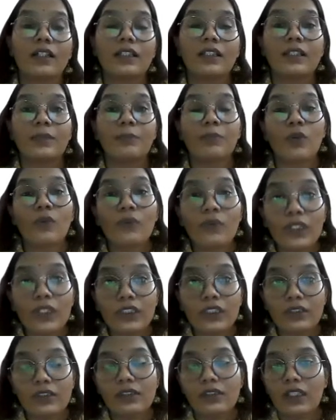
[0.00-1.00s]
the
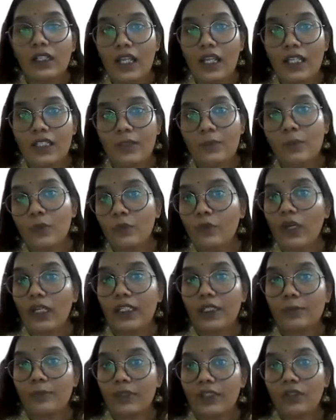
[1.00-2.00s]
provisions that has been
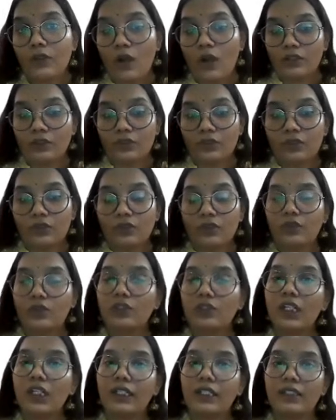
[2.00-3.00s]
provided by the constitution.
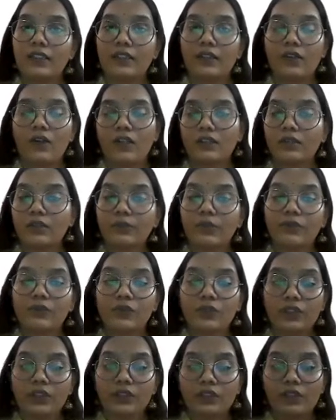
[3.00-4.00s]
So that is the concept of
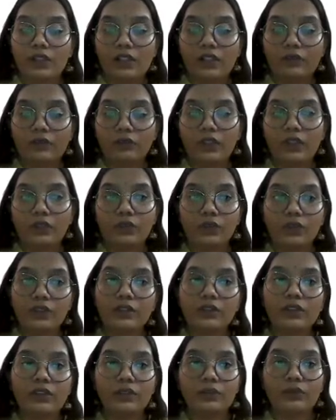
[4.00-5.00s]
judicial review, and
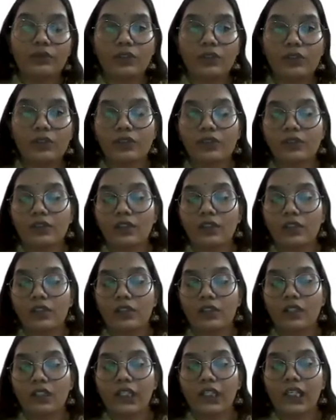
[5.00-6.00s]
judicial review is
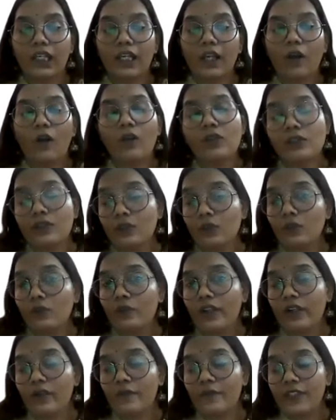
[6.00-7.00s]
also
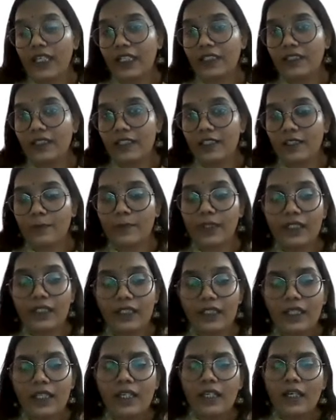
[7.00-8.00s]
one of the
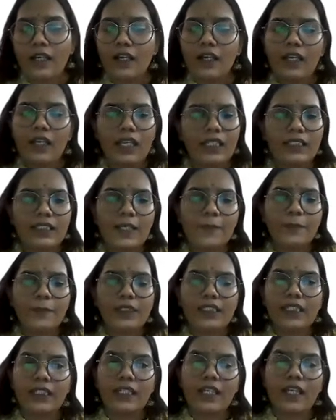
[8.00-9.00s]
adjustment.
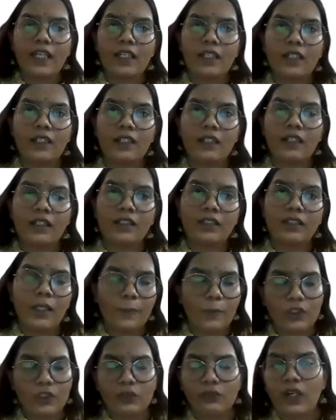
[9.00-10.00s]
Example, there are
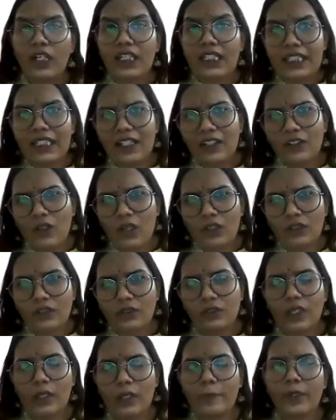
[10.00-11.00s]
suppose 42nd
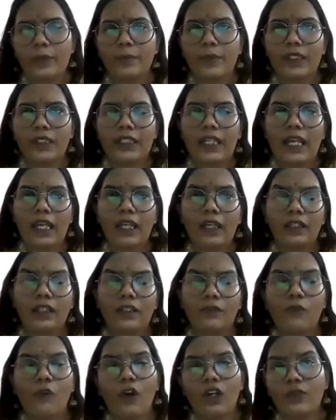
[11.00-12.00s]
Constitutional Amendment
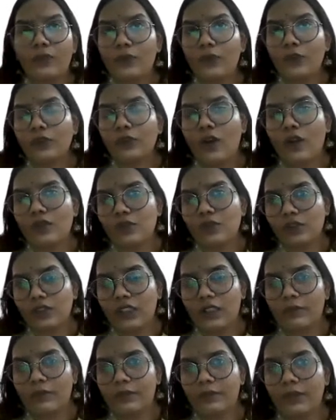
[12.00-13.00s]
Act, 44th
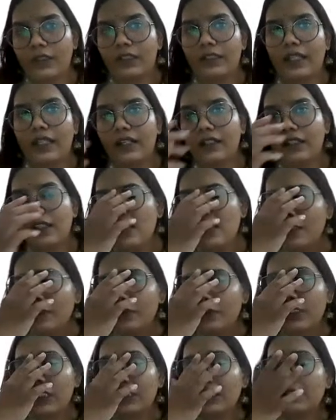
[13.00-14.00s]
Constitutional Amendment Act.
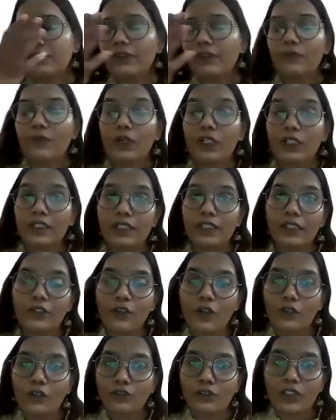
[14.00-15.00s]
So that is why
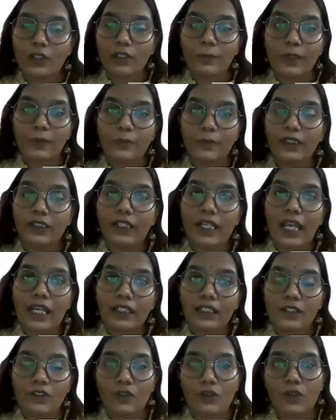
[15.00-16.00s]
42nd Constitutional Amendment
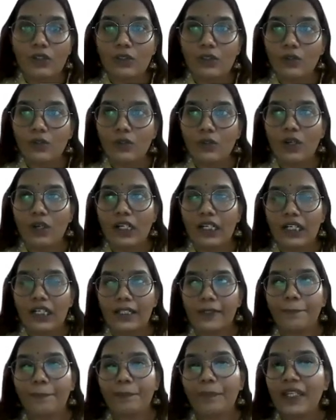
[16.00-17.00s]
Act is also called
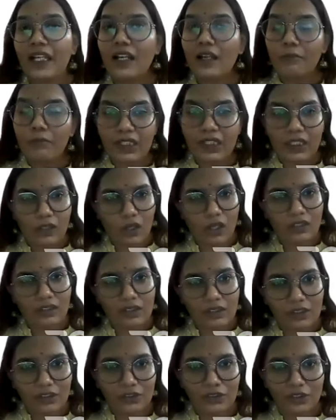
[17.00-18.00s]
mini
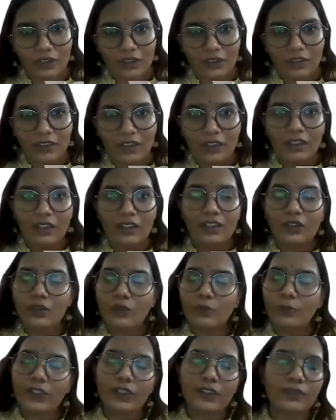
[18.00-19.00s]
constitution.
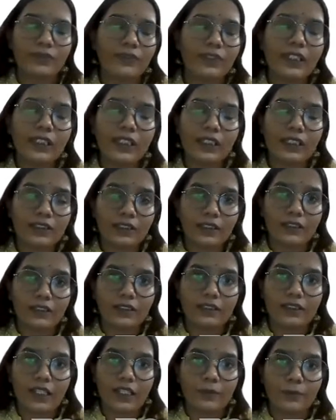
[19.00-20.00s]
So because various
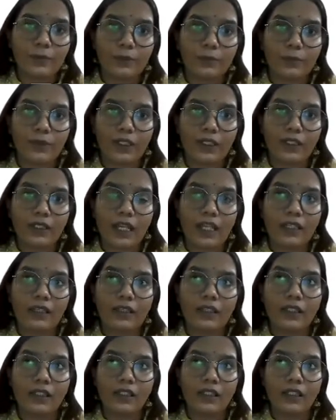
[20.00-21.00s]
changes have been made,
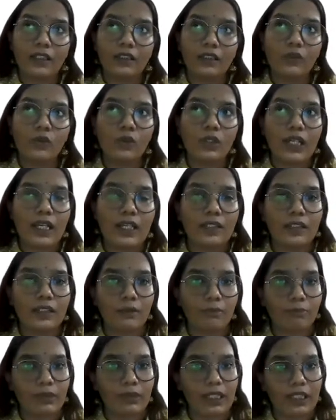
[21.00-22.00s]
and the court has
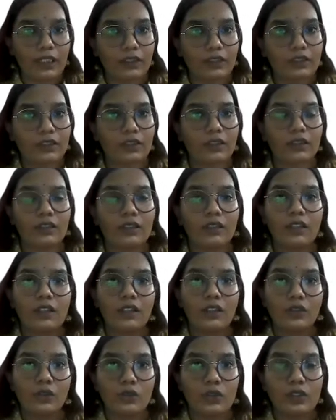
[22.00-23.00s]
replaced
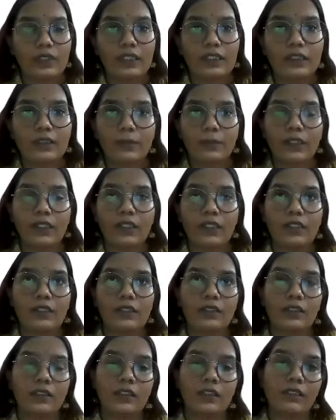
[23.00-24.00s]
those things
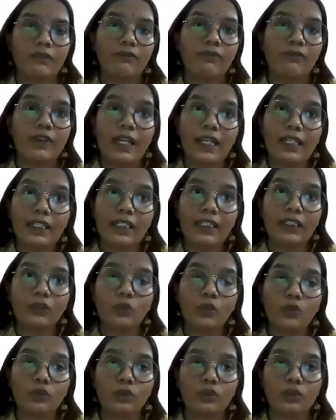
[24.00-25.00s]
because the very
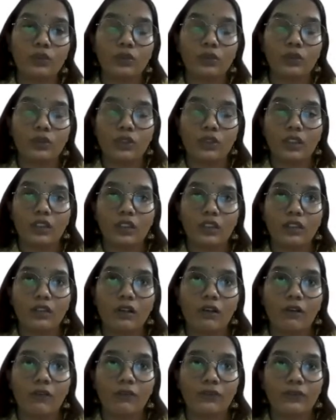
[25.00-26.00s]
notion
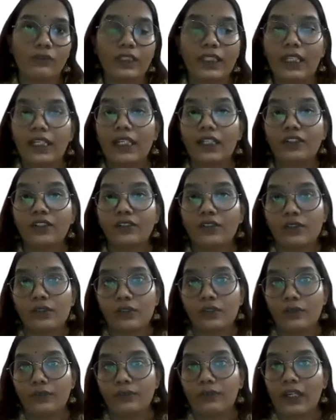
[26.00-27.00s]
of the elections
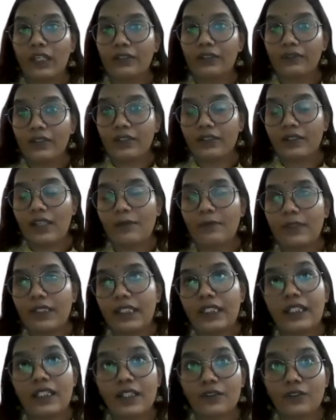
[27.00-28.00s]
of 5 years have been
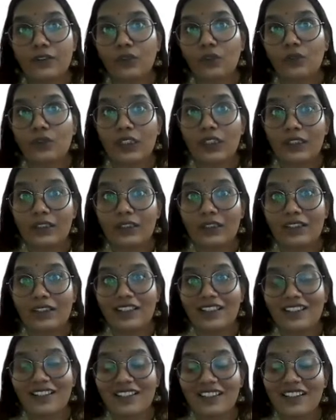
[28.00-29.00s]
increased to 6
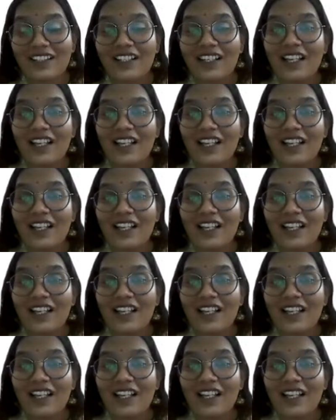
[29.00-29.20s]
years,